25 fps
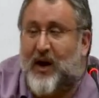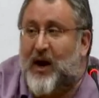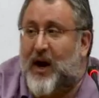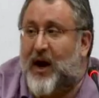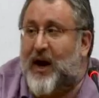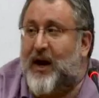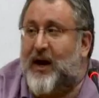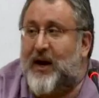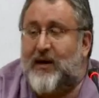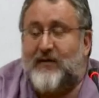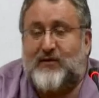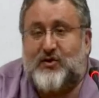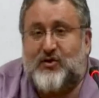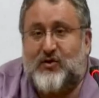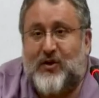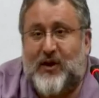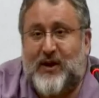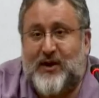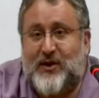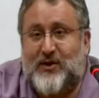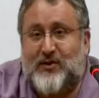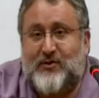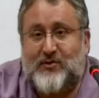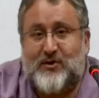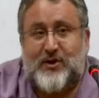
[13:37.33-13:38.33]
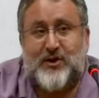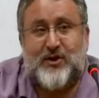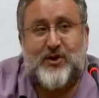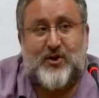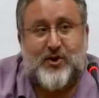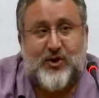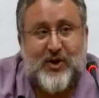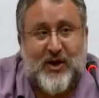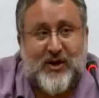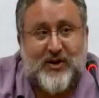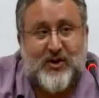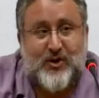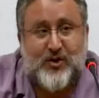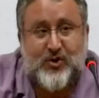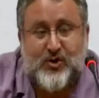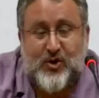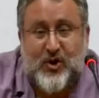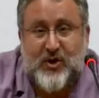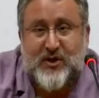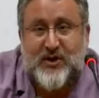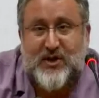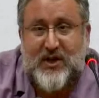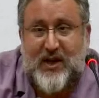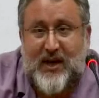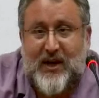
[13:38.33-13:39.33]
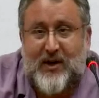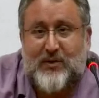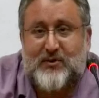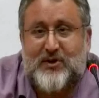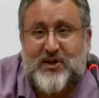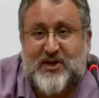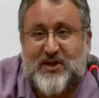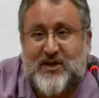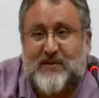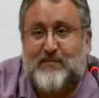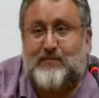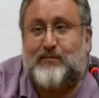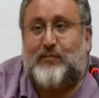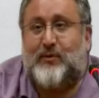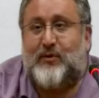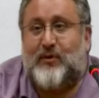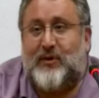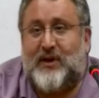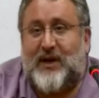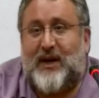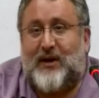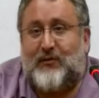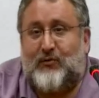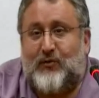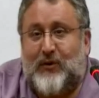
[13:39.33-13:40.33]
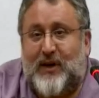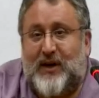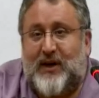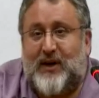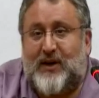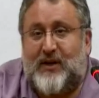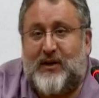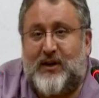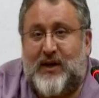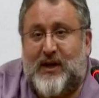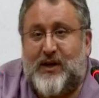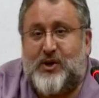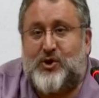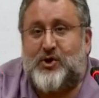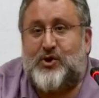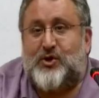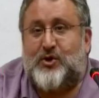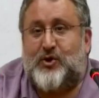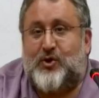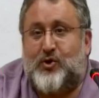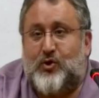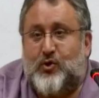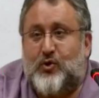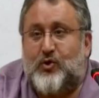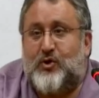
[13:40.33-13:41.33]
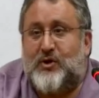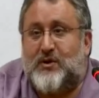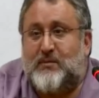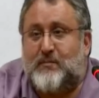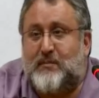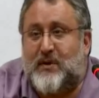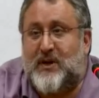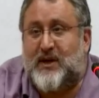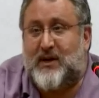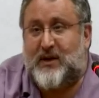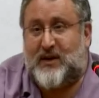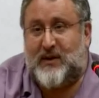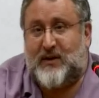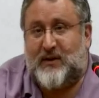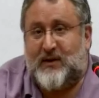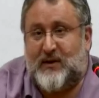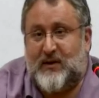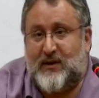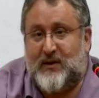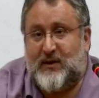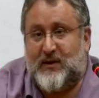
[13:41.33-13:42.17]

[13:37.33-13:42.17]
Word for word: I have tried to suggest just how simple that regulation could be.